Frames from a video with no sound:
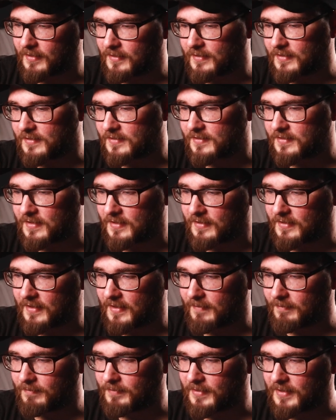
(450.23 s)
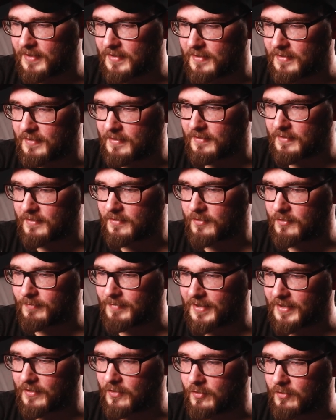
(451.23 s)
Let's get that playing. Go
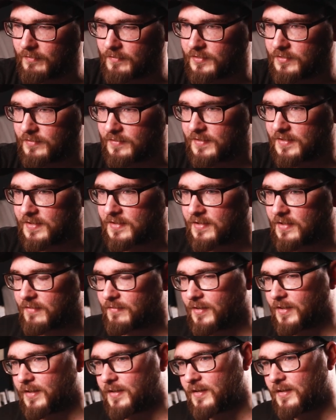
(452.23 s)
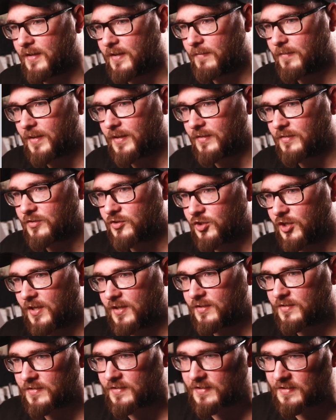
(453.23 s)
back over to this guy right here and we can
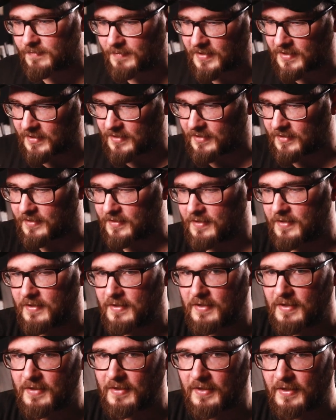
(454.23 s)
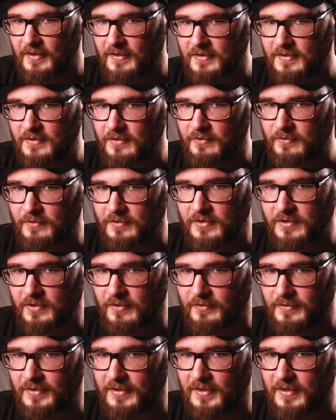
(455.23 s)
change the speed like so.
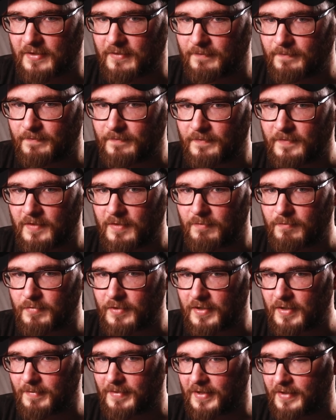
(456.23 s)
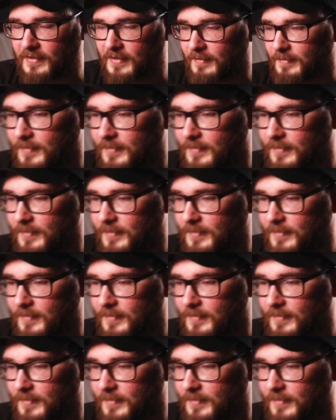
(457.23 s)
Slow it down, bring it back up,